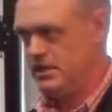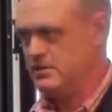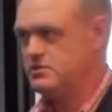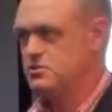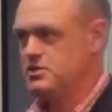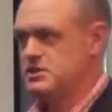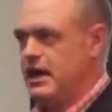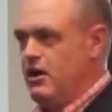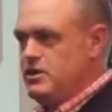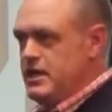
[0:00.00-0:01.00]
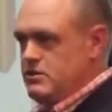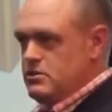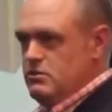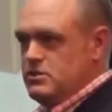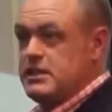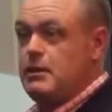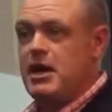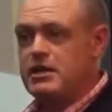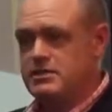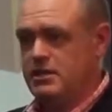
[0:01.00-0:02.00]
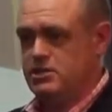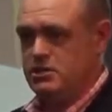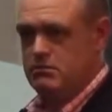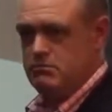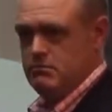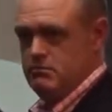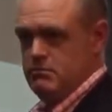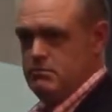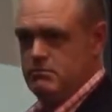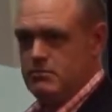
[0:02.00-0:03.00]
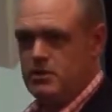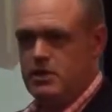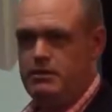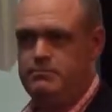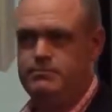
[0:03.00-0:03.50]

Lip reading: That's the sort of scale you get to. Same architecture. Okay?